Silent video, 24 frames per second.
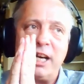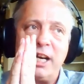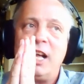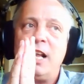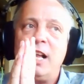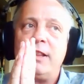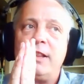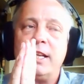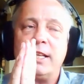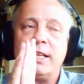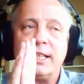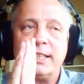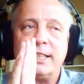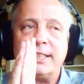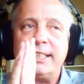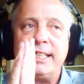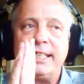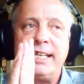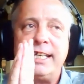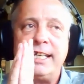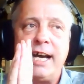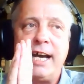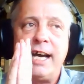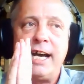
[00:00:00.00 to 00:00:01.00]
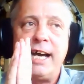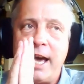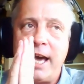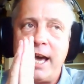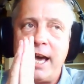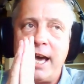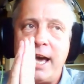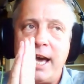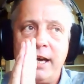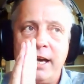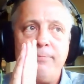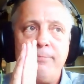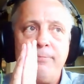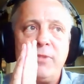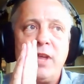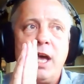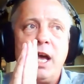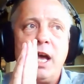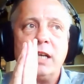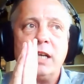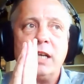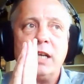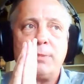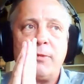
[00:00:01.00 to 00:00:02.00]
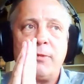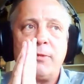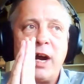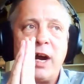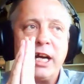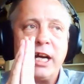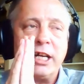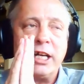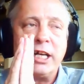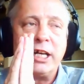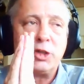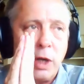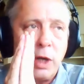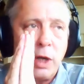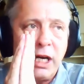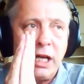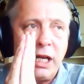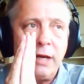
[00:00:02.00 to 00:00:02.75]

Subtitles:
that the CIA has provided training